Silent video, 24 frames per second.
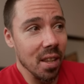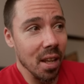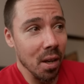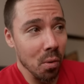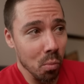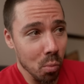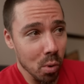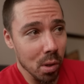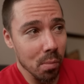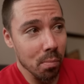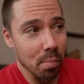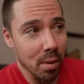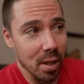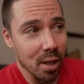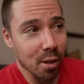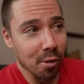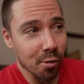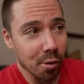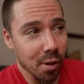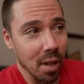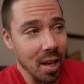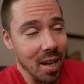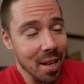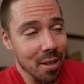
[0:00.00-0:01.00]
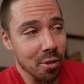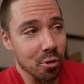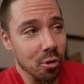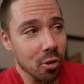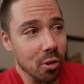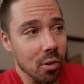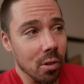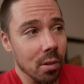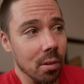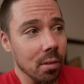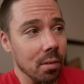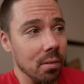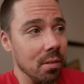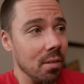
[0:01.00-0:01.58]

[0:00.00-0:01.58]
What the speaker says: that would be your lens.